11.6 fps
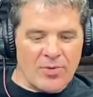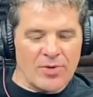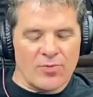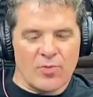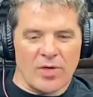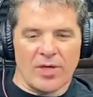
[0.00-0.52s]

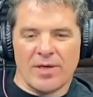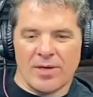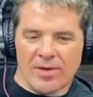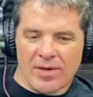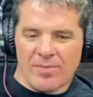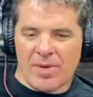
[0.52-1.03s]
What's really
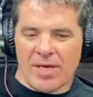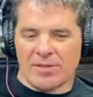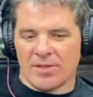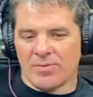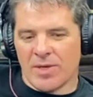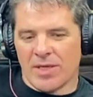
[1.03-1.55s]

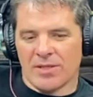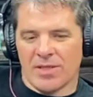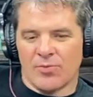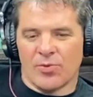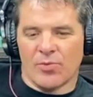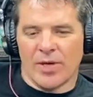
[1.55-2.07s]
amazes me is
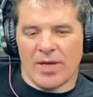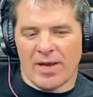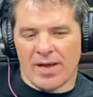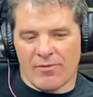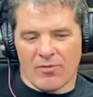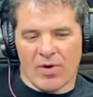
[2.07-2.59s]
that we can
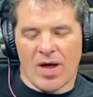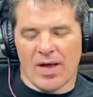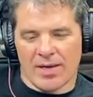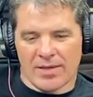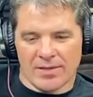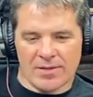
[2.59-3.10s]
have
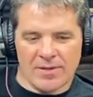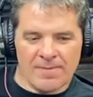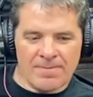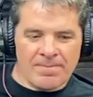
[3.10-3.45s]
riots